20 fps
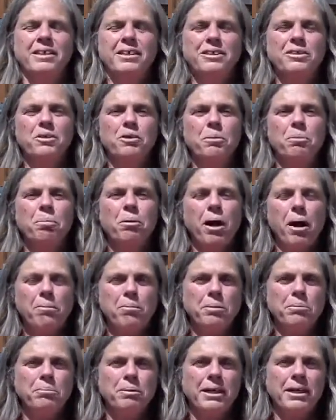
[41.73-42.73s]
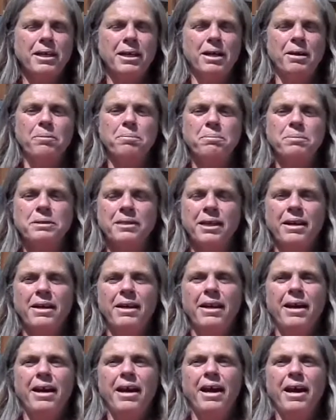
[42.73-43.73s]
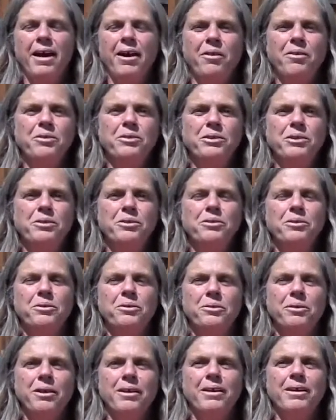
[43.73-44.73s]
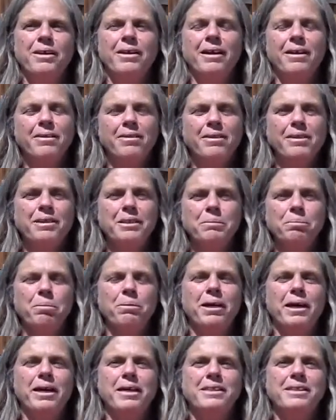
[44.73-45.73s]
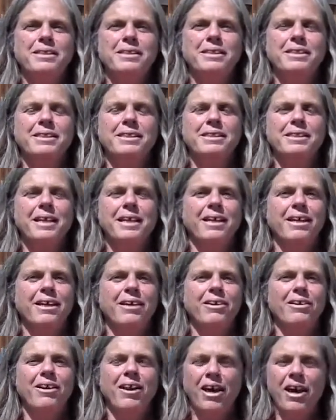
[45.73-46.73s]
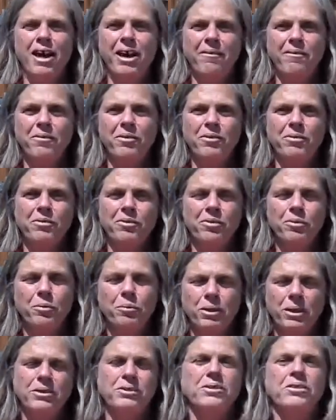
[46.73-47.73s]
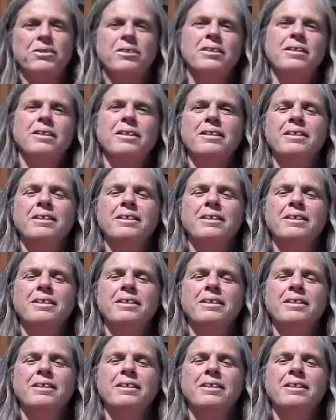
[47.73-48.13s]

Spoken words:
So the problem becomes how to get these plants to stay alive through the winter,